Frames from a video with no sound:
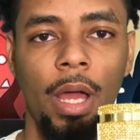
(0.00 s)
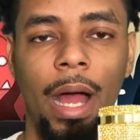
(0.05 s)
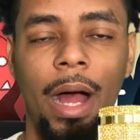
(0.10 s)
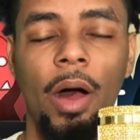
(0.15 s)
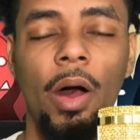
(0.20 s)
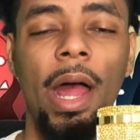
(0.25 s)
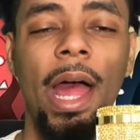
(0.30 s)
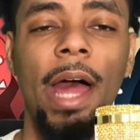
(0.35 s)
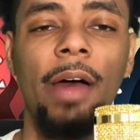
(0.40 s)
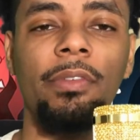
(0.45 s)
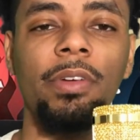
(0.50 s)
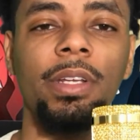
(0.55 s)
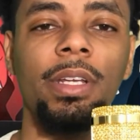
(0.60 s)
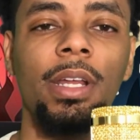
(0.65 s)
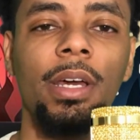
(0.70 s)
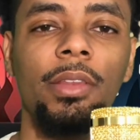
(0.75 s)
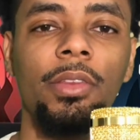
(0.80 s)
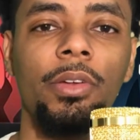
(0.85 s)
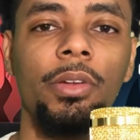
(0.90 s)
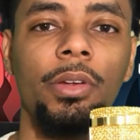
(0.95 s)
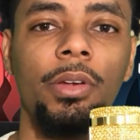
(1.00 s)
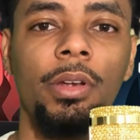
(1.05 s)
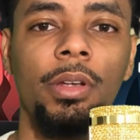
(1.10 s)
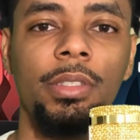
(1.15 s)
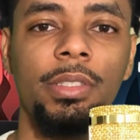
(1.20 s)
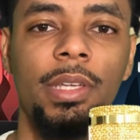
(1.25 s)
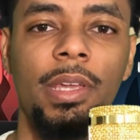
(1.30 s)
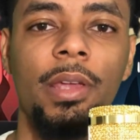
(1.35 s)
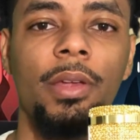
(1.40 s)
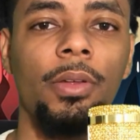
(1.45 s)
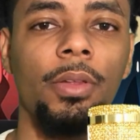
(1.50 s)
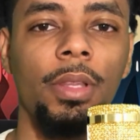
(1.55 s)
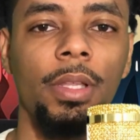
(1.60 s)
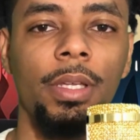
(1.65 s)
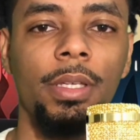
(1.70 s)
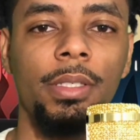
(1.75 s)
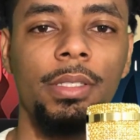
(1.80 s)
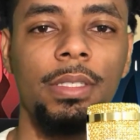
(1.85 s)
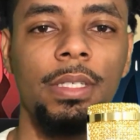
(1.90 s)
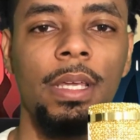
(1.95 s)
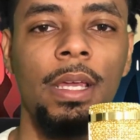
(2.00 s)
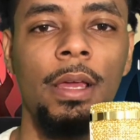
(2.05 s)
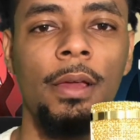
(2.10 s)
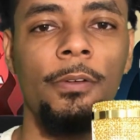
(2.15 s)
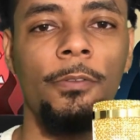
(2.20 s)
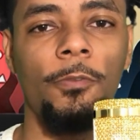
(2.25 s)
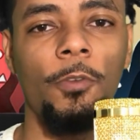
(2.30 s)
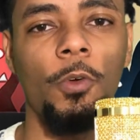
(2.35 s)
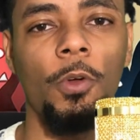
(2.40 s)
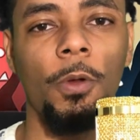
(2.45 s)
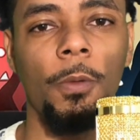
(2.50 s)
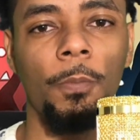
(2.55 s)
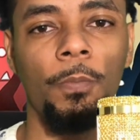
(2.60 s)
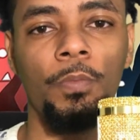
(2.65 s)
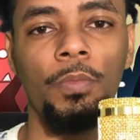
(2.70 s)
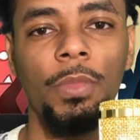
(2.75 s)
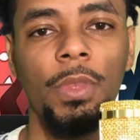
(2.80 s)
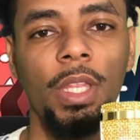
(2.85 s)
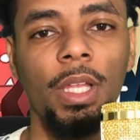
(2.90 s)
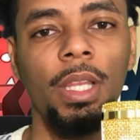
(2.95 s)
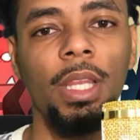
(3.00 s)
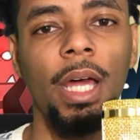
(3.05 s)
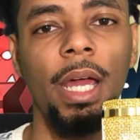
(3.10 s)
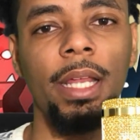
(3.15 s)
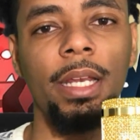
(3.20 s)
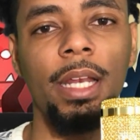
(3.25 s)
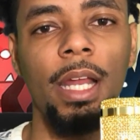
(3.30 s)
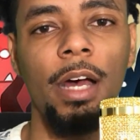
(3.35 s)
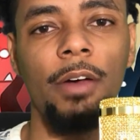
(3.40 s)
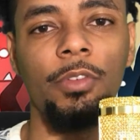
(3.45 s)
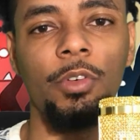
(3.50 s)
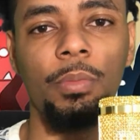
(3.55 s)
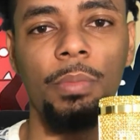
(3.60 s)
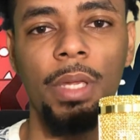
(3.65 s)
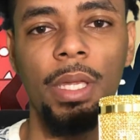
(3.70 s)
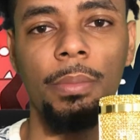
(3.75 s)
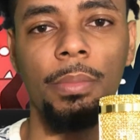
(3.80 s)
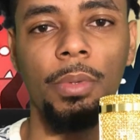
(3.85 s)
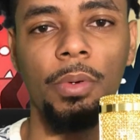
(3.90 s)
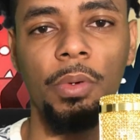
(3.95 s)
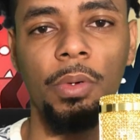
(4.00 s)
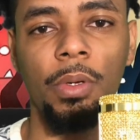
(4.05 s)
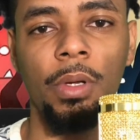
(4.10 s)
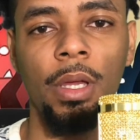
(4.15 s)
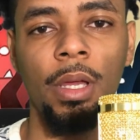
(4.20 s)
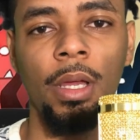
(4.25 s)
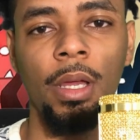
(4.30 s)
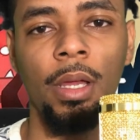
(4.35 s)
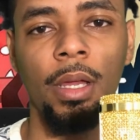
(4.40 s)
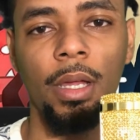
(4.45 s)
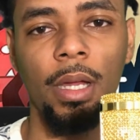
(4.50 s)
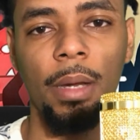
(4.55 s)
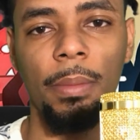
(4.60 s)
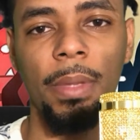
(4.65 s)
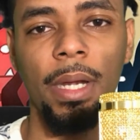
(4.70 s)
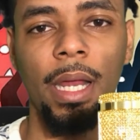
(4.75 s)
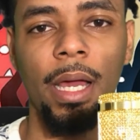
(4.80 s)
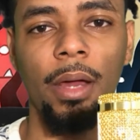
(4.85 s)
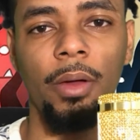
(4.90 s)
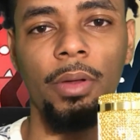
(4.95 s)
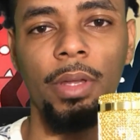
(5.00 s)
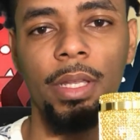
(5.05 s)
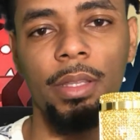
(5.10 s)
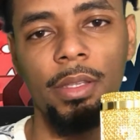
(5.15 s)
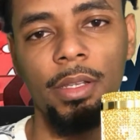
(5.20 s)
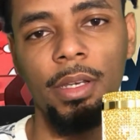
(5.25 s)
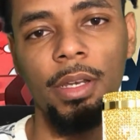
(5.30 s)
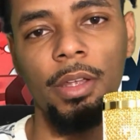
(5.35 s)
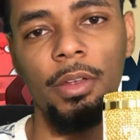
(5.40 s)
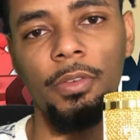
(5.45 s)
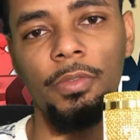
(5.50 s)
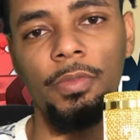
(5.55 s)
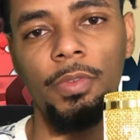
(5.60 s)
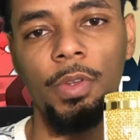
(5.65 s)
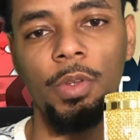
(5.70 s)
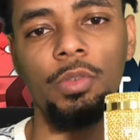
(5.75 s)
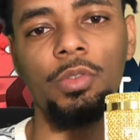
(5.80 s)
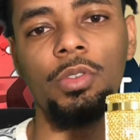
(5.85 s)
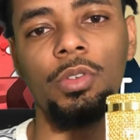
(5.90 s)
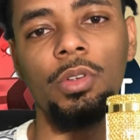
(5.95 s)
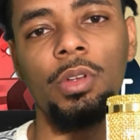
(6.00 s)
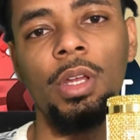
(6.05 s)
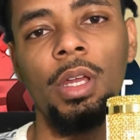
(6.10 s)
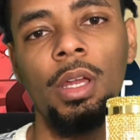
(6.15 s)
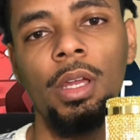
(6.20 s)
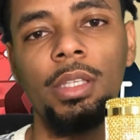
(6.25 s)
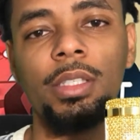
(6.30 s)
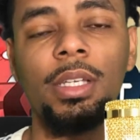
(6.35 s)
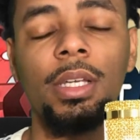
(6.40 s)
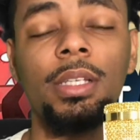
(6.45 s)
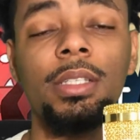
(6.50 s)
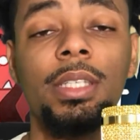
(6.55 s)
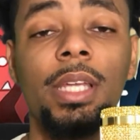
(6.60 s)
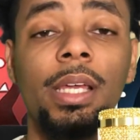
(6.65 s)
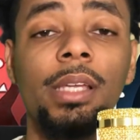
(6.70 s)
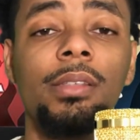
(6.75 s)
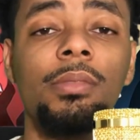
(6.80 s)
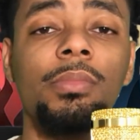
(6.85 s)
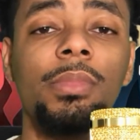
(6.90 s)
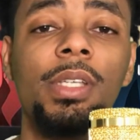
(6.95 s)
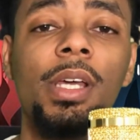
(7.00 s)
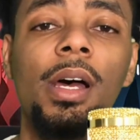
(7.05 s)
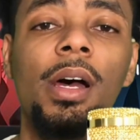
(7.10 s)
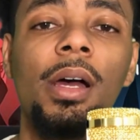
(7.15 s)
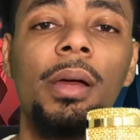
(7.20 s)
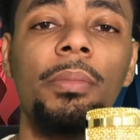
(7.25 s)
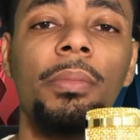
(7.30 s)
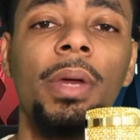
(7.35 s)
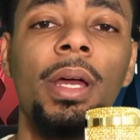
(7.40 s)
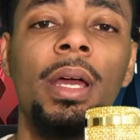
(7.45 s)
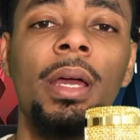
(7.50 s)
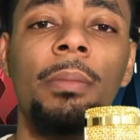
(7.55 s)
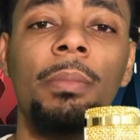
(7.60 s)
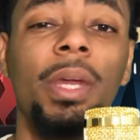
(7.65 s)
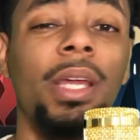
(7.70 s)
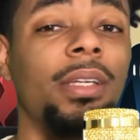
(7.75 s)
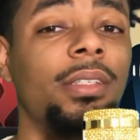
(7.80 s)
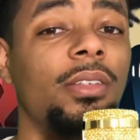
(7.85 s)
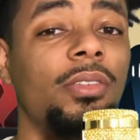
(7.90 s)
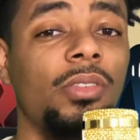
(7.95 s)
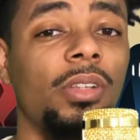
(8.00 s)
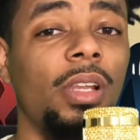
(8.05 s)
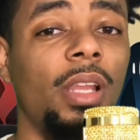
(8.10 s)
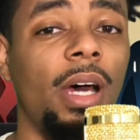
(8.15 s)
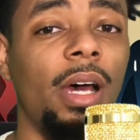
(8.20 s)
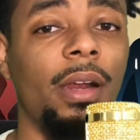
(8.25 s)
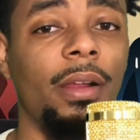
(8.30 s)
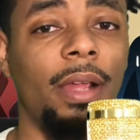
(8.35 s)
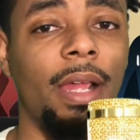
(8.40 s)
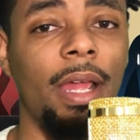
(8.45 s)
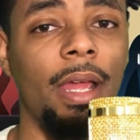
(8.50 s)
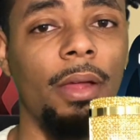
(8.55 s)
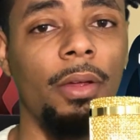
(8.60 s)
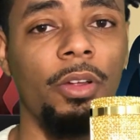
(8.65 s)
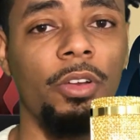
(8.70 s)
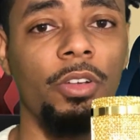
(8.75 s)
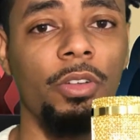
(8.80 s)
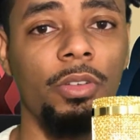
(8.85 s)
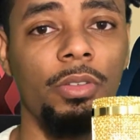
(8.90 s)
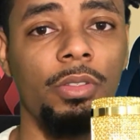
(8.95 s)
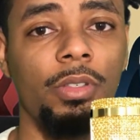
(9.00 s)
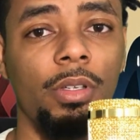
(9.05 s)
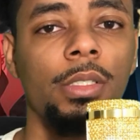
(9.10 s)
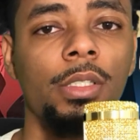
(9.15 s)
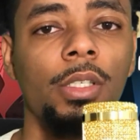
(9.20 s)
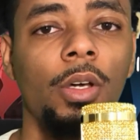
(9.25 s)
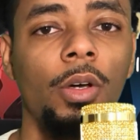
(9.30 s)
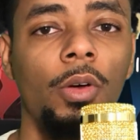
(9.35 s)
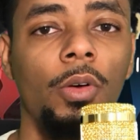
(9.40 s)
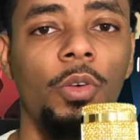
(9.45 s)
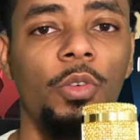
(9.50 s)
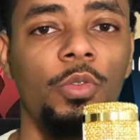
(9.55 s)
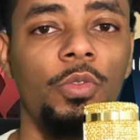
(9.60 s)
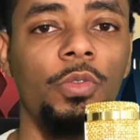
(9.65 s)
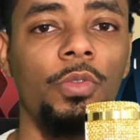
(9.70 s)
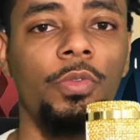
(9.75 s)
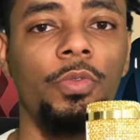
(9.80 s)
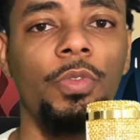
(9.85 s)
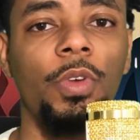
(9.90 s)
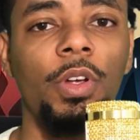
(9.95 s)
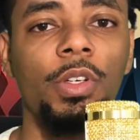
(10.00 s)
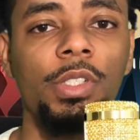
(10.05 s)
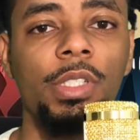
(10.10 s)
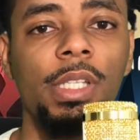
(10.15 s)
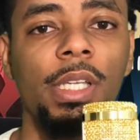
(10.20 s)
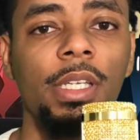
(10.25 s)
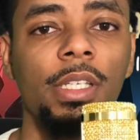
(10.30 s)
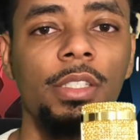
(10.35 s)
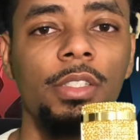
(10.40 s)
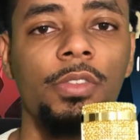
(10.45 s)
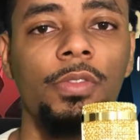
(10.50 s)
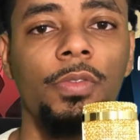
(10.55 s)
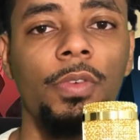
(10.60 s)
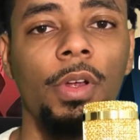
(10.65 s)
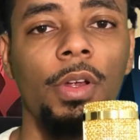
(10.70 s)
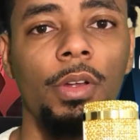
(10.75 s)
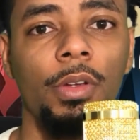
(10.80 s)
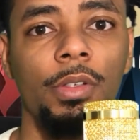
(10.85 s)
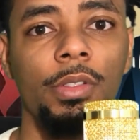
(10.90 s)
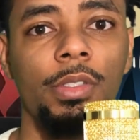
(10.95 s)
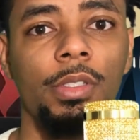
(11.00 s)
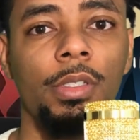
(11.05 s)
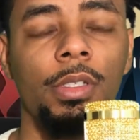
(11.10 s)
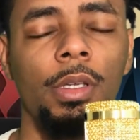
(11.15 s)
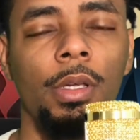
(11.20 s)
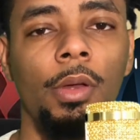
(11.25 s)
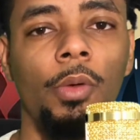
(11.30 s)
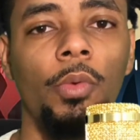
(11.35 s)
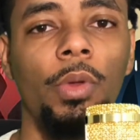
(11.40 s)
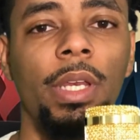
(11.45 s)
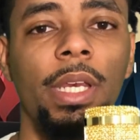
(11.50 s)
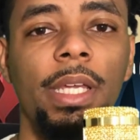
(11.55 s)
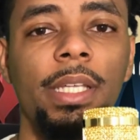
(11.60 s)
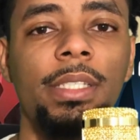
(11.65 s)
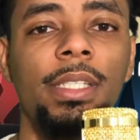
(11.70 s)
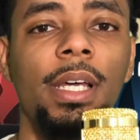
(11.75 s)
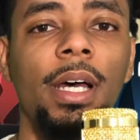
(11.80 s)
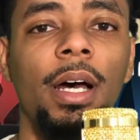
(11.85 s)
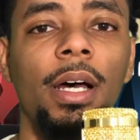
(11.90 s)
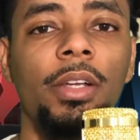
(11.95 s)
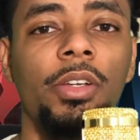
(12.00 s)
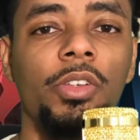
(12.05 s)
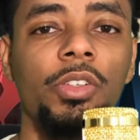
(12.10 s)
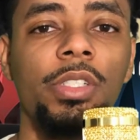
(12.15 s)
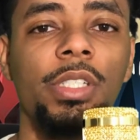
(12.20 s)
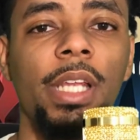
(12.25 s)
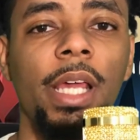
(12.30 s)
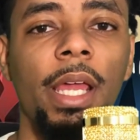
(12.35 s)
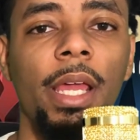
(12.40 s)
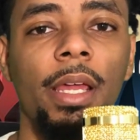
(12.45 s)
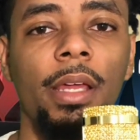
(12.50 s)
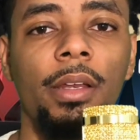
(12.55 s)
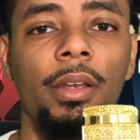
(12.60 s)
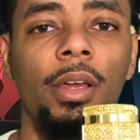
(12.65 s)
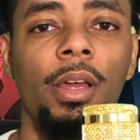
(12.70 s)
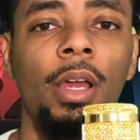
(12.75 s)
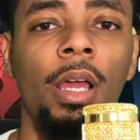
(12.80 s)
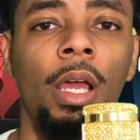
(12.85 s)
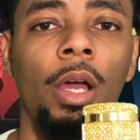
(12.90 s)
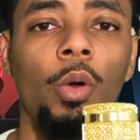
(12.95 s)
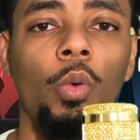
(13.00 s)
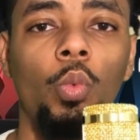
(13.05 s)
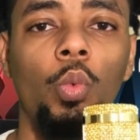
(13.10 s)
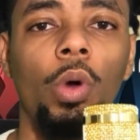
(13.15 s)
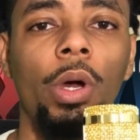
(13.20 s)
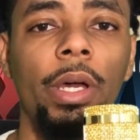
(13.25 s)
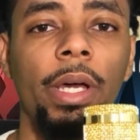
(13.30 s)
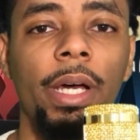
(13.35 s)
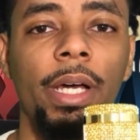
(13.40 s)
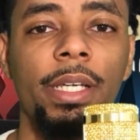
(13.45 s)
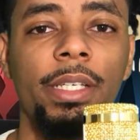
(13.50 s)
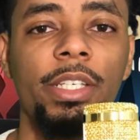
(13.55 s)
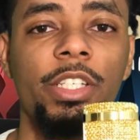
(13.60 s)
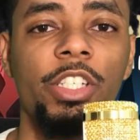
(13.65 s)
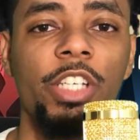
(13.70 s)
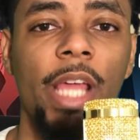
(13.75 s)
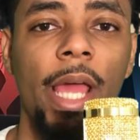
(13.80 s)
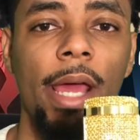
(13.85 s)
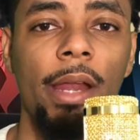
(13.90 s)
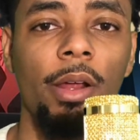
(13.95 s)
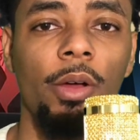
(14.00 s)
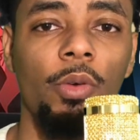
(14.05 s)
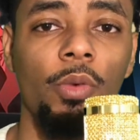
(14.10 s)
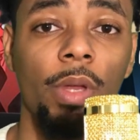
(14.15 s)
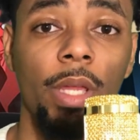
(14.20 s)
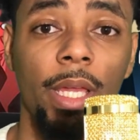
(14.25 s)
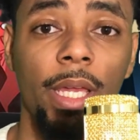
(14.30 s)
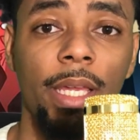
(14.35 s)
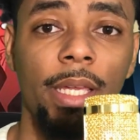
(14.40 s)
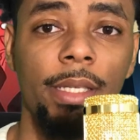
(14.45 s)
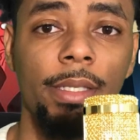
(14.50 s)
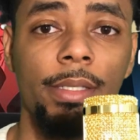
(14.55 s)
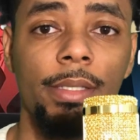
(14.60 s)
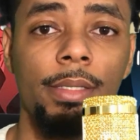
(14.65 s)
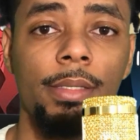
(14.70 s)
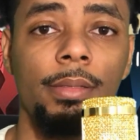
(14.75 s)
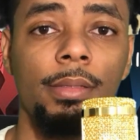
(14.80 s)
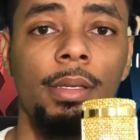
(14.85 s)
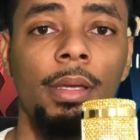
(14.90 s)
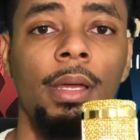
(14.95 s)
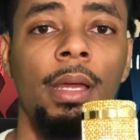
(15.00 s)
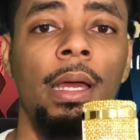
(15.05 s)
I'll have another tier list for the light novel people coming out in the near future. It's going to take some time because there's a lot of characters. So first things first, we need to understand what a shadow is.